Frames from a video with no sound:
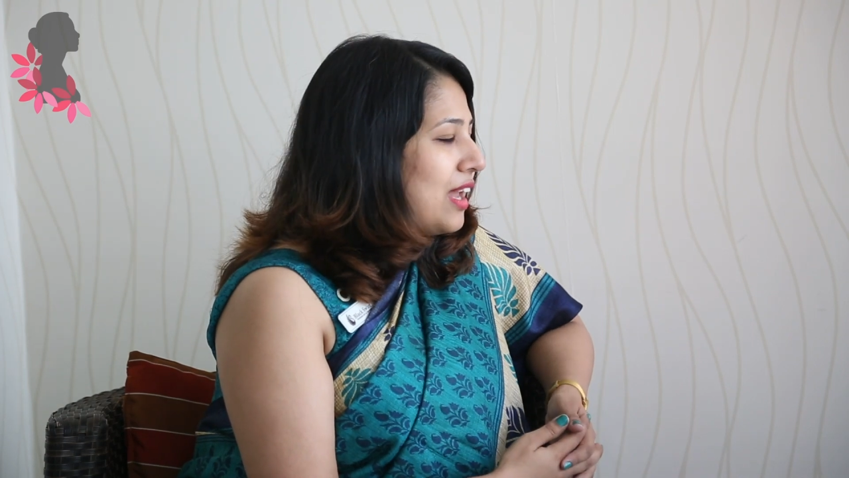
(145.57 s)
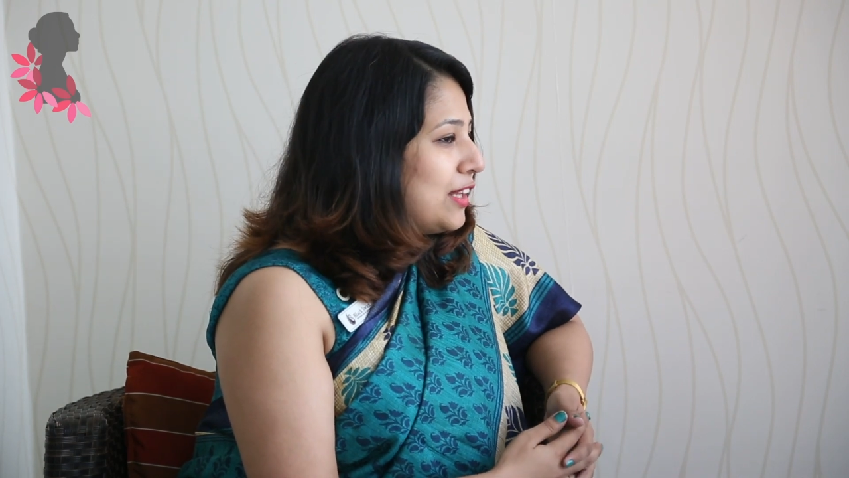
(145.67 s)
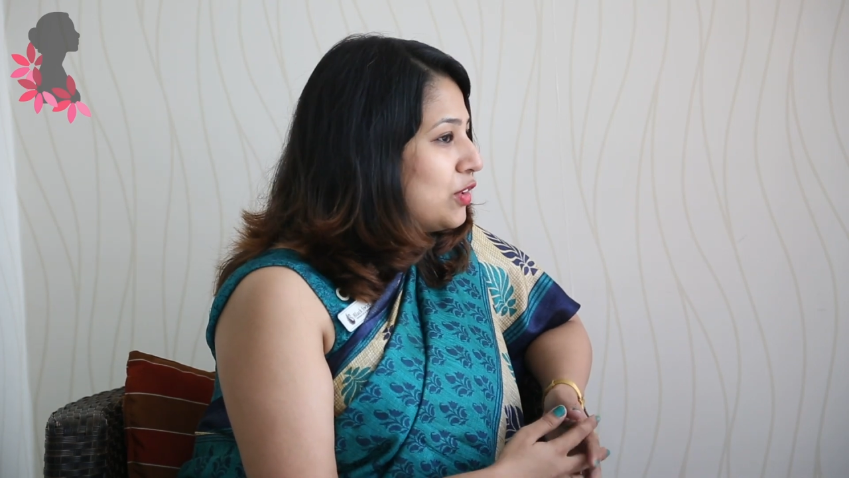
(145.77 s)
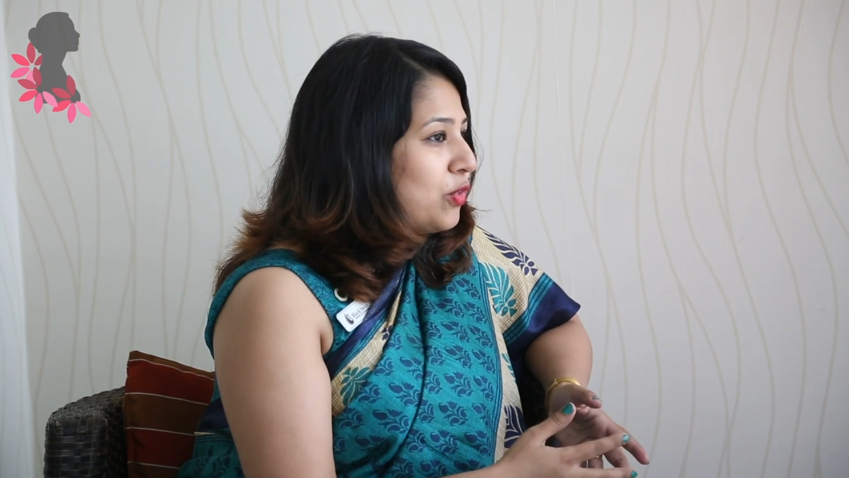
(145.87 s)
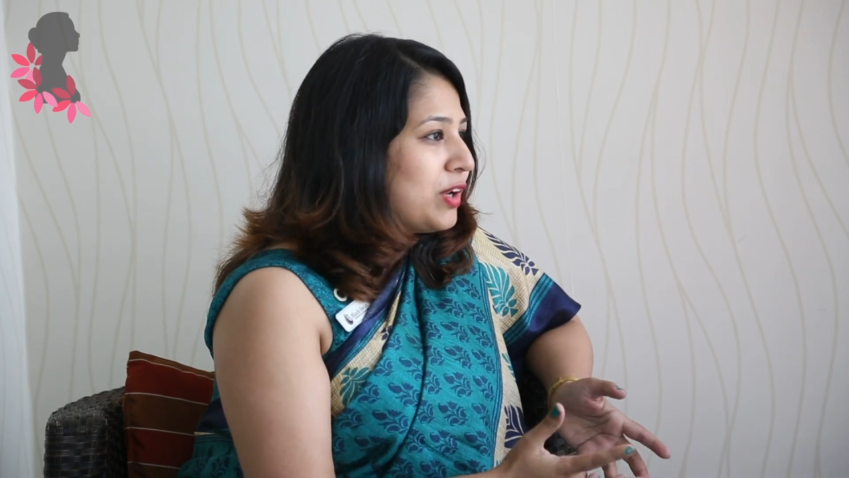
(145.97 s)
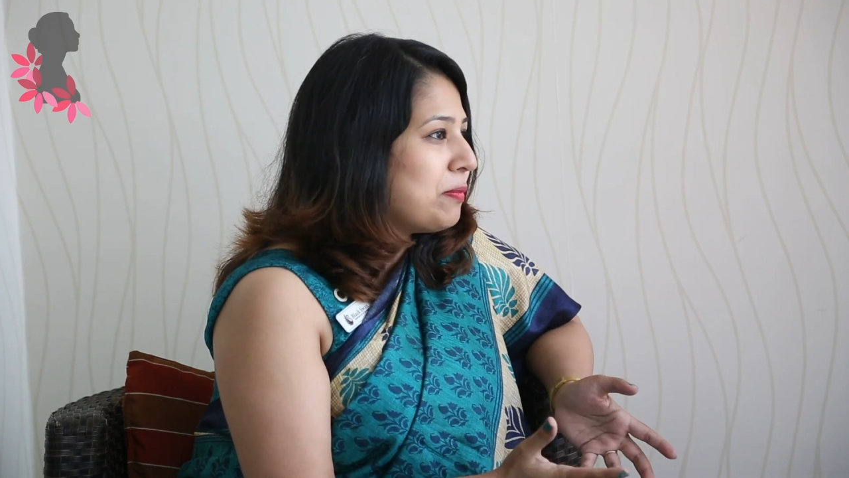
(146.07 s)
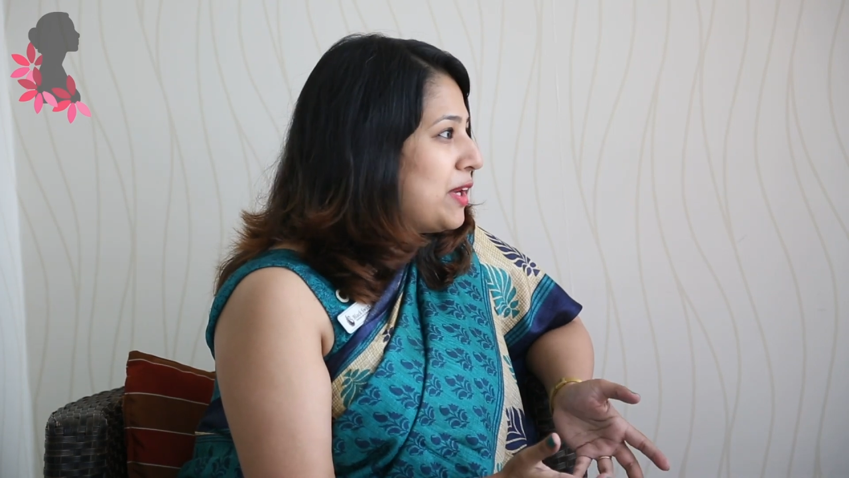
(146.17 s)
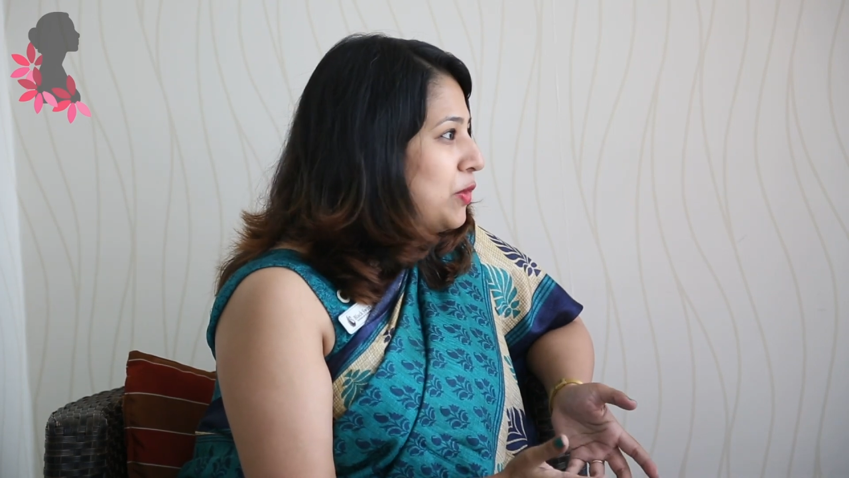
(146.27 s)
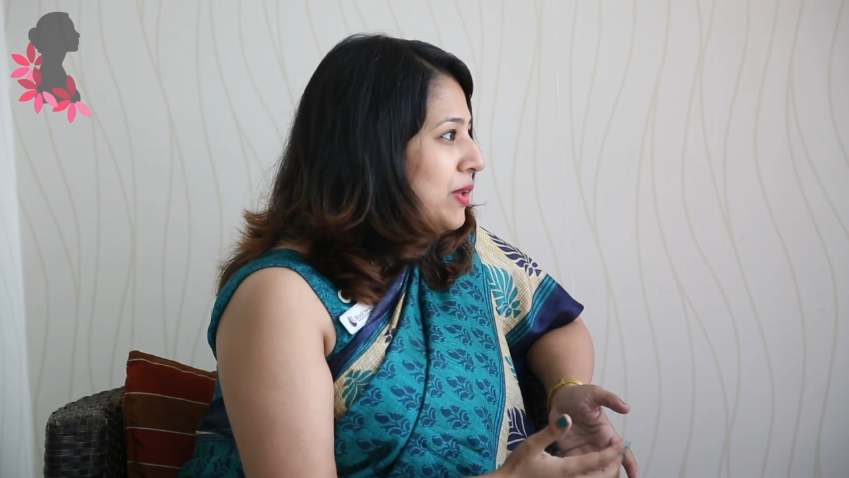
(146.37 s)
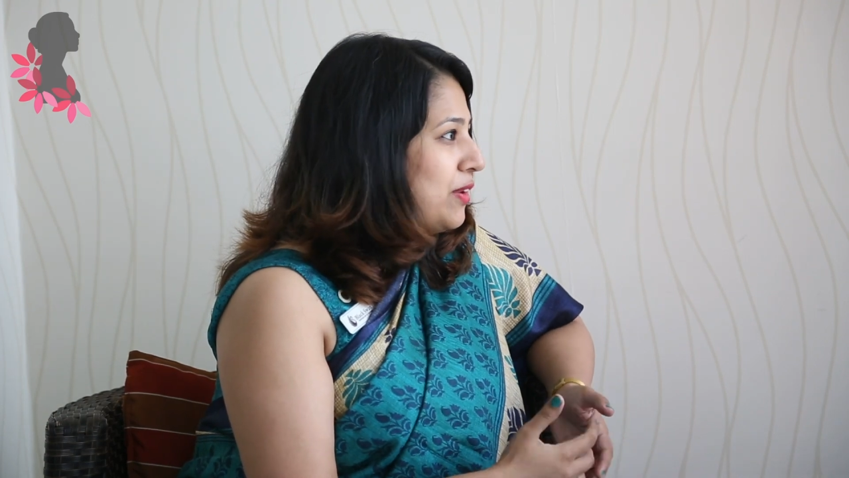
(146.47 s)
I thought, what am
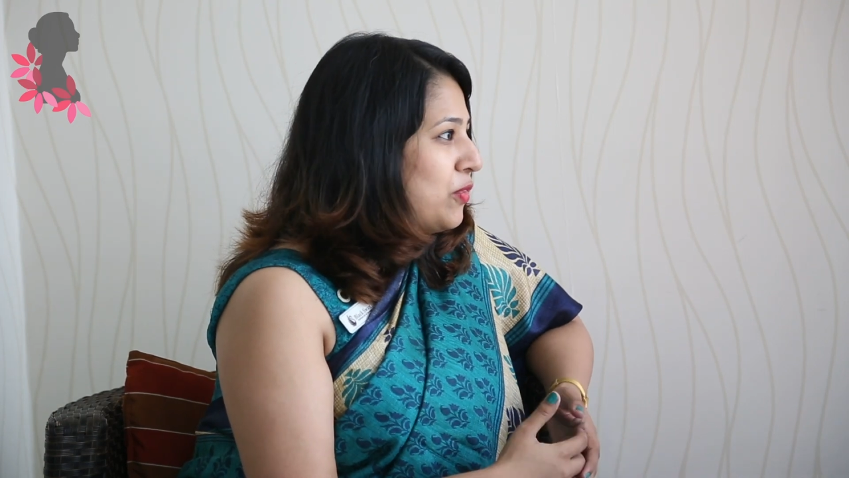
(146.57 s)
I doing?